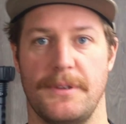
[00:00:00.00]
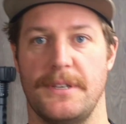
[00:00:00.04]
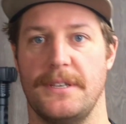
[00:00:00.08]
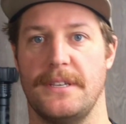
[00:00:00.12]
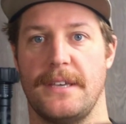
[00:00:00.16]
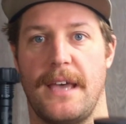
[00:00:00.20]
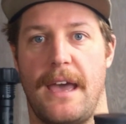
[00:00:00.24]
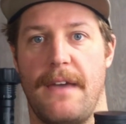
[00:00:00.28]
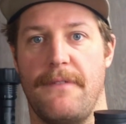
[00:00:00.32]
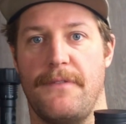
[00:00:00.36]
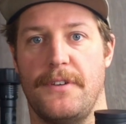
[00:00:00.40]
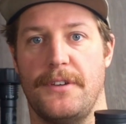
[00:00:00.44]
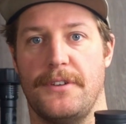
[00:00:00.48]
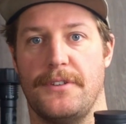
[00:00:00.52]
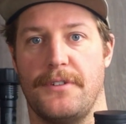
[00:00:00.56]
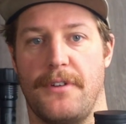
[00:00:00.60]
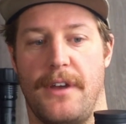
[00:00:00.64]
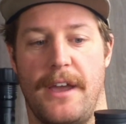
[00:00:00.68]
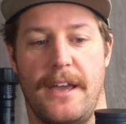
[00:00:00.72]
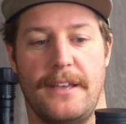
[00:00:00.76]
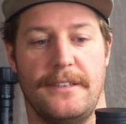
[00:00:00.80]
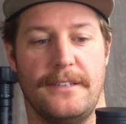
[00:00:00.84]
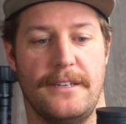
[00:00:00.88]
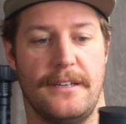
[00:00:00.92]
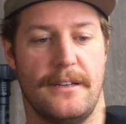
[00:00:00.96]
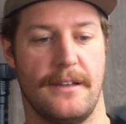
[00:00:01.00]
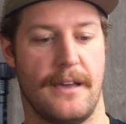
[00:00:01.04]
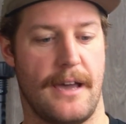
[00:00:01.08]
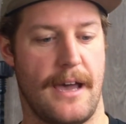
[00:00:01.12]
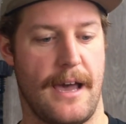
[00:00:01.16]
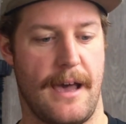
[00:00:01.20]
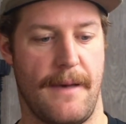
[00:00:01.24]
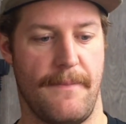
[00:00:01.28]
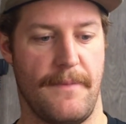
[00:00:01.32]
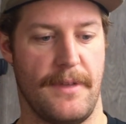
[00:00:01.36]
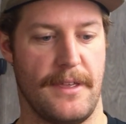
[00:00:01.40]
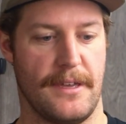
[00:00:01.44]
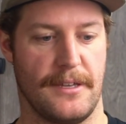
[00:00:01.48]
be safe in transit.
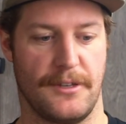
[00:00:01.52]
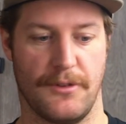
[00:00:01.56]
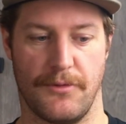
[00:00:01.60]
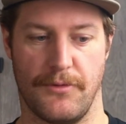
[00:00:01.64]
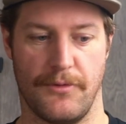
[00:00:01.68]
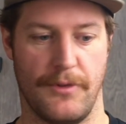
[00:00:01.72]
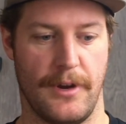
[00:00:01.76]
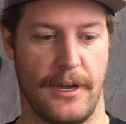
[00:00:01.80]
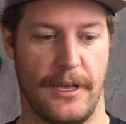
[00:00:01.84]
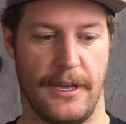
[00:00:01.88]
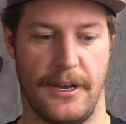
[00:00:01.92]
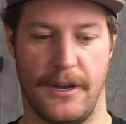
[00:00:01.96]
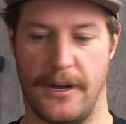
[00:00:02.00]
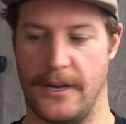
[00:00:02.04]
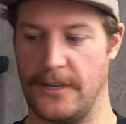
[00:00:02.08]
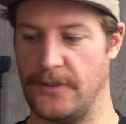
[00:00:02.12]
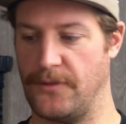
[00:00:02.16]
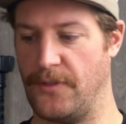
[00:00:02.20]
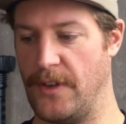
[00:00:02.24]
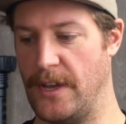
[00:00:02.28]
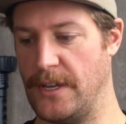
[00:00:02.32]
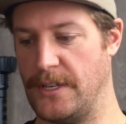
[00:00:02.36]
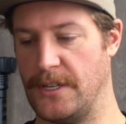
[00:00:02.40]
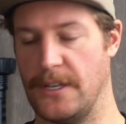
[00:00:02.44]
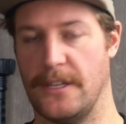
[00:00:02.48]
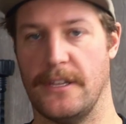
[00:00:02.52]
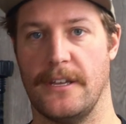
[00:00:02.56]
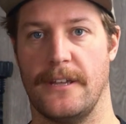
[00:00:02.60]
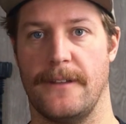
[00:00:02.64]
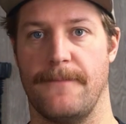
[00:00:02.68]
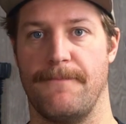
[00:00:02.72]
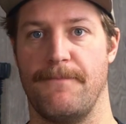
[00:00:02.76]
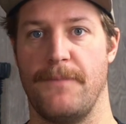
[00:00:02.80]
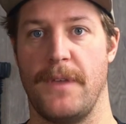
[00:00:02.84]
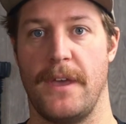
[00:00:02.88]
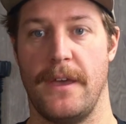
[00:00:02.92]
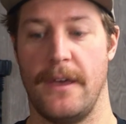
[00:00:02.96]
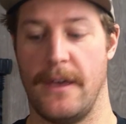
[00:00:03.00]
It's a really nice feature
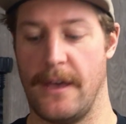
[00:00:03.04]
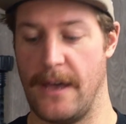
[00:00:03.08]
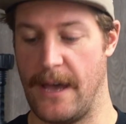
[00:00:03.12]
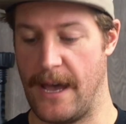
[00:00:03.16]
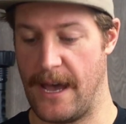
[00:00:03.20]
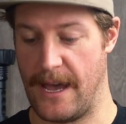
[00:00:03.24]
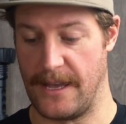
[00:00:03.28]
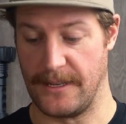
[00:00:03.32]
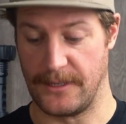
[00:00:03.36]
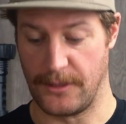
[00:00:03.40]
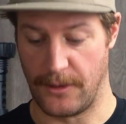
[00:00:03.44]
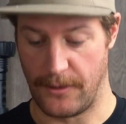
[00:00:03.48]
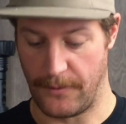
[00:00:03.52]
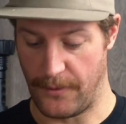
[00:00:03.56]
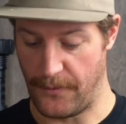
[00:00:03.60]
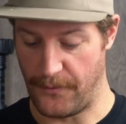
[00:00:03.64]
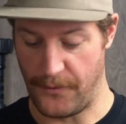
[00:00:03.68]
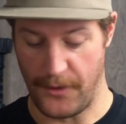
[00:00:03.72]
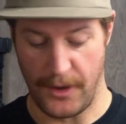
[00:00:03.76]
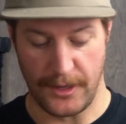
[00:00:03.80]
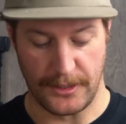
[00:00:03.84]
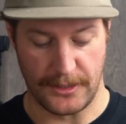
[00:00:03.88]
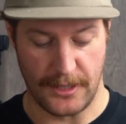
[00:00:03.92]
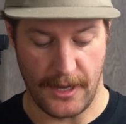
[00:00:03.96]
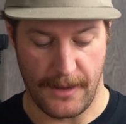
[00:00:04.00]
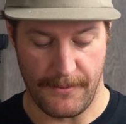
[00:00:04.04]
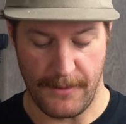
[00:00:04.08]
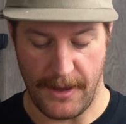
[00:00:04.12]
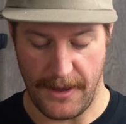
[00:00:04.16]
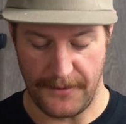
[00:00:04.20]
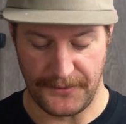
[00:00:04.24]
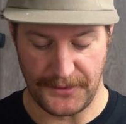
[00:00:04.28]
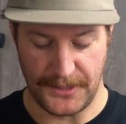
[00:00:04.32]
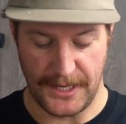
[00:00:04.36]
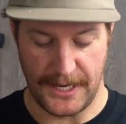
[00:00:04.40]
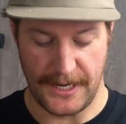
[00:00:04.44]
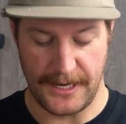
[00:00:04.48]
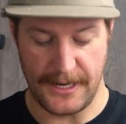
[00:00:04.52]
that sort of the first time
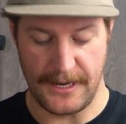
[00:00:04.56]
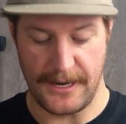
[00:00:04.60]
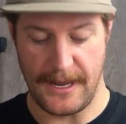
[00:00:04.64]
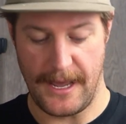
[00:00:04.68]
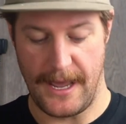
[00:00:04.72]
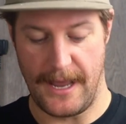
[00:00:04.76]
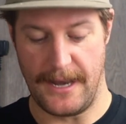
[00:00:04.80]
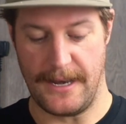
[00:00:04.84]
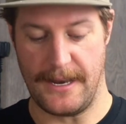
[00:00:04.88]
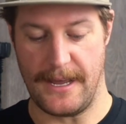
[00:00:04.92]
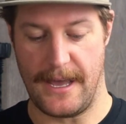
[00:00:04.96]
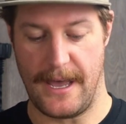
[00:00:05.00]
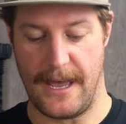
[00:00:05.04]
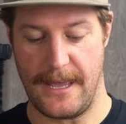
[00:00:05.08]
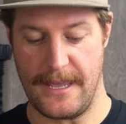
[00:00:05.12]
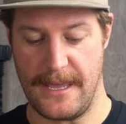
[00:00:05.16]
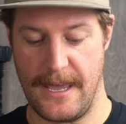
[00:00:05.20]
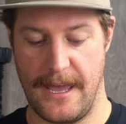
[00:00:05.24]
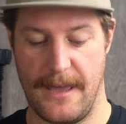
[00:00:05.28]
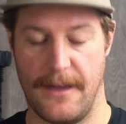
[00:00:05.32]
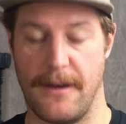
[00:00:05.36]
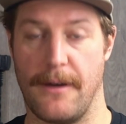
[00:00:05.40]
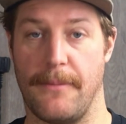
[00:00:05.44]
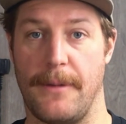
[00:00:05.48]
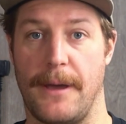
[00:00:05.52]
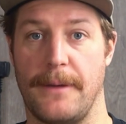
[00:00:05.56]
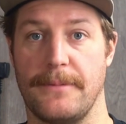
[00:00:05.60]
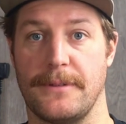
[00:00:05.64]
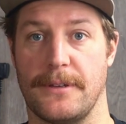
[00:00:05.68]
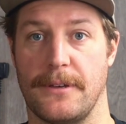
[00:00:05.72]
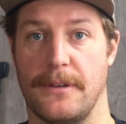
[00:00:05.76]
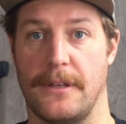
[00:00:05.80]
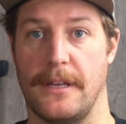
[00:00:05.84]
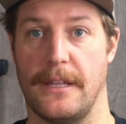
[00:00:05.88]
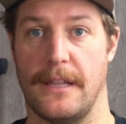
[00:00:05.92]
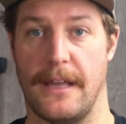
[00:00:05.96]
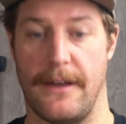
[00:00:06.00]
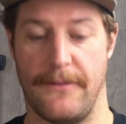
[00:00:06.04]
I've seen it, and yeah, I'm
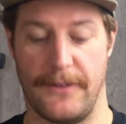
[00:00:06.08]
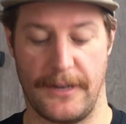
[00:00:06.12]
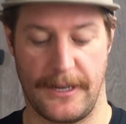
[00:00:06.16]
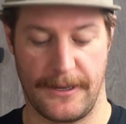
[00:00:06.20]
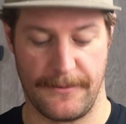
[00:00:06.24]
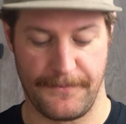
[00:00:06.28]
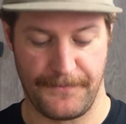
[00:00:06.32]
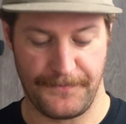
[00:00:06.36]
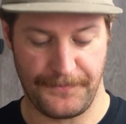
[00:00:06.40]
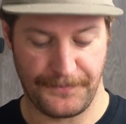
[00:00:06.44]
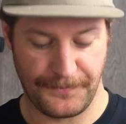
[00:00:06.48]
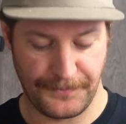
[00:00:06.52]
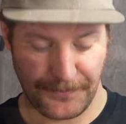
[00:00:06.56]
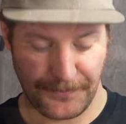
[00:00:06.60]
absolutely loving it.